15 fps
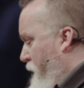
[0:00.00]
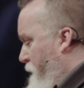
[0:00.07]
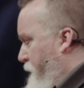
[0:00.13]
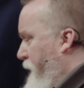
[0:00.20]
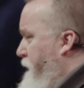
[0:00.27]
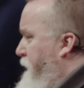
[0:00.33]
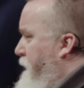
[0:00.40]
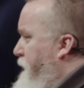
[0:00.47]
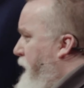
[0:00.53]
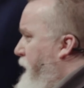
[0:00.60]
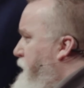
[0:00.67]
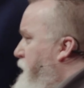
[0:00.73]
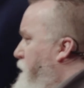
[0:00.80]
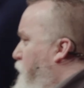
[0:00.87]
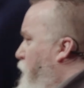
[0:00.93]
But I think the
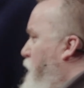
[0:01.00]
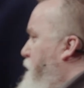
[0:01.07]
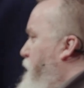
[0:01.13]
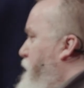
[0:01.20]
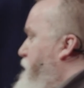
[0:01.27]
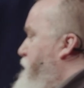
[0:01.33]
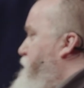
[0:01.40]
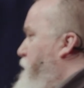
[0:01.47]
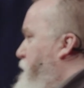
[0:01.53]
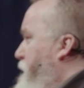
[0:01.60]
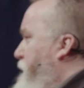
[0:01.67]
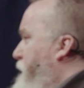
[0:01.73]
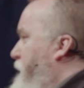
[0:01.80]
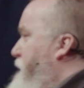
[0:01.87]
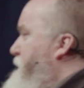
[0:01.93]
idea of willful
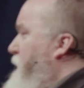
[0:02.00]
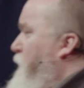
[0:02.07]
disobedience, I